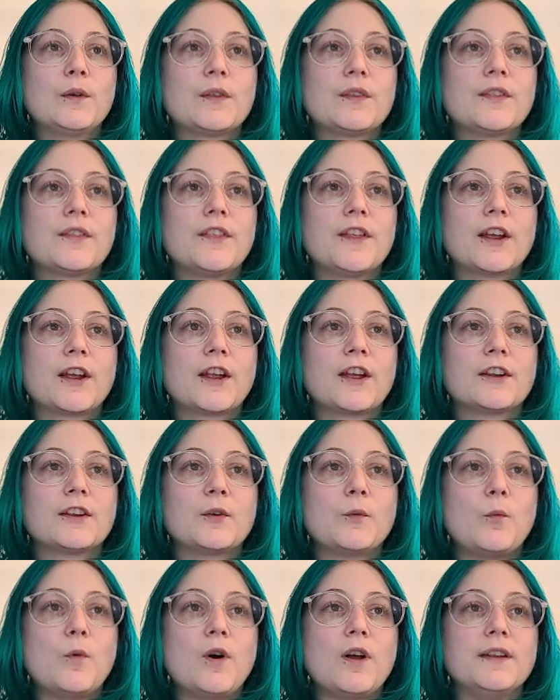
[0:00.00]
they're gonna
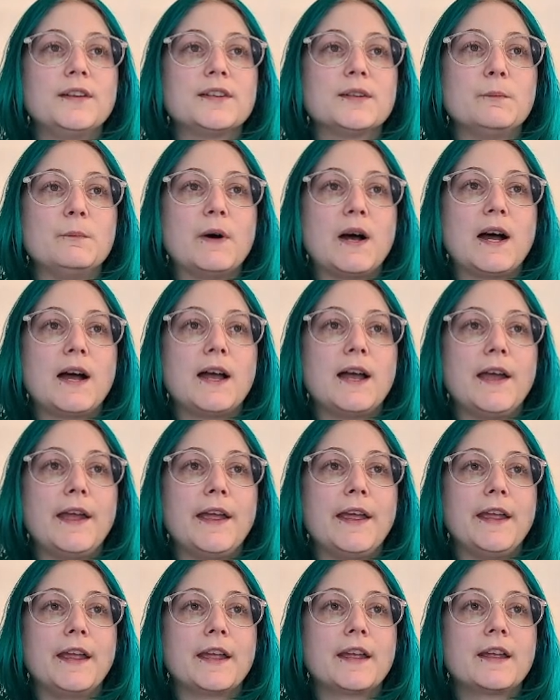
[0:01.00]
want to
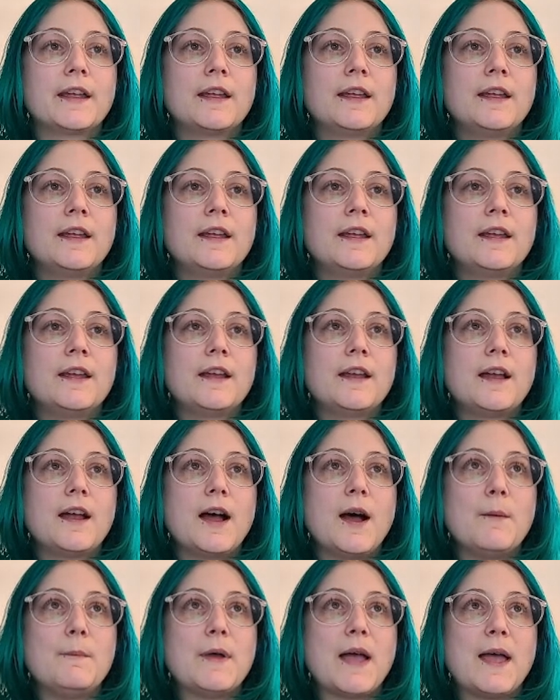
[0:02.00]
buy
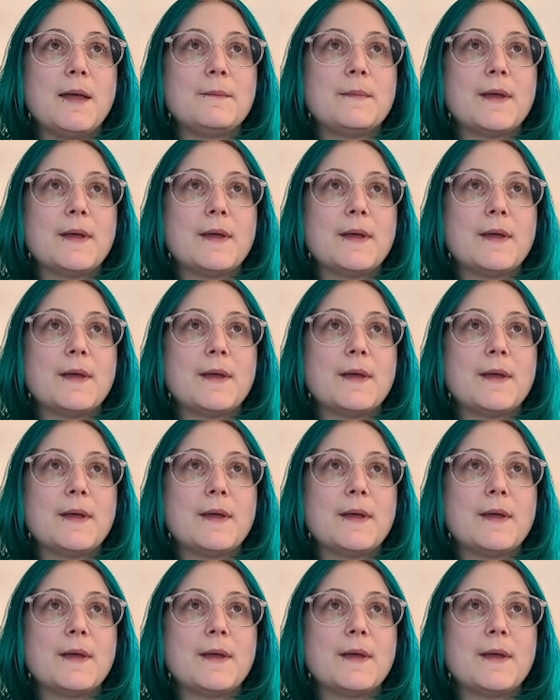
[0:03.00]
a pet